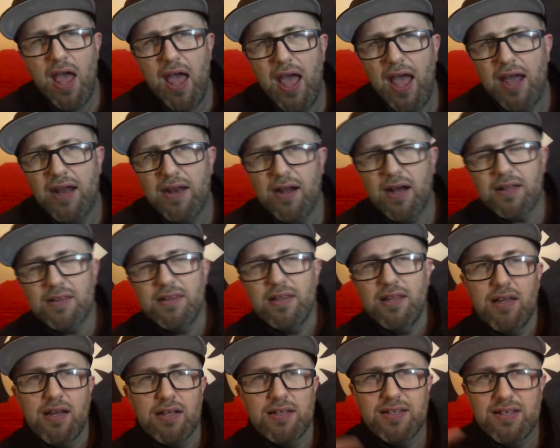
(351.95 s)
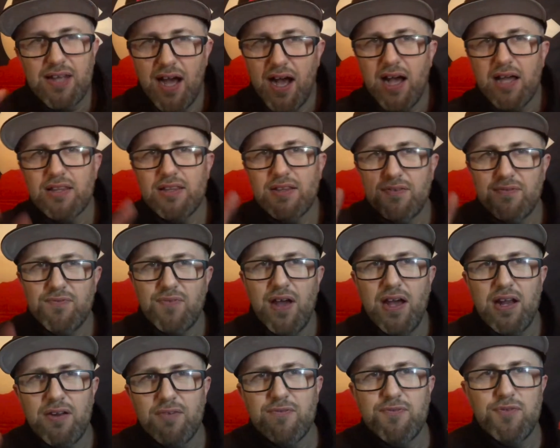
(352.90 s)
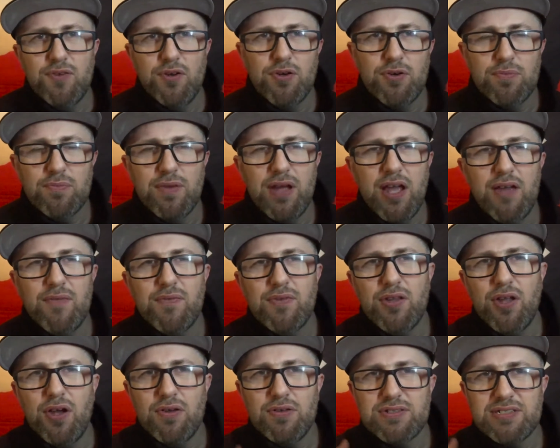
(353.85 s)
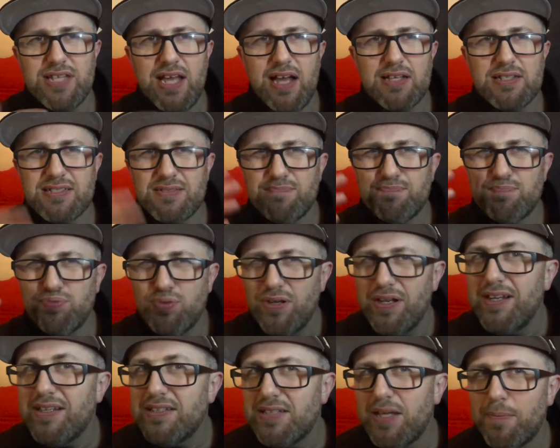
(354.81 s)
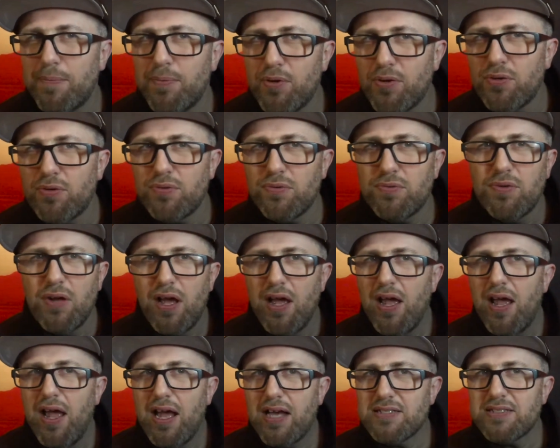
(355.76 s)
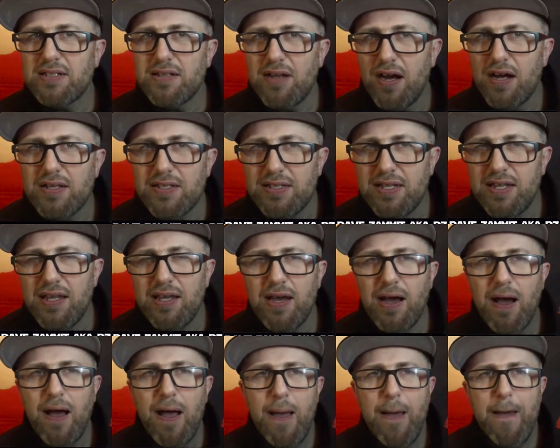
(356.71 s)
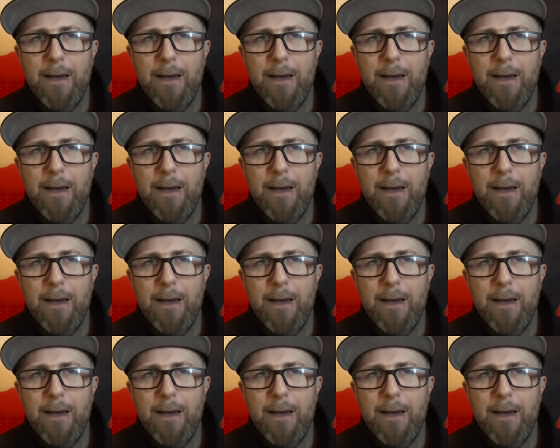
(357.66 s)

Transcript: And I think a Darth Vader film, even though it sounds pretty typical as an idea,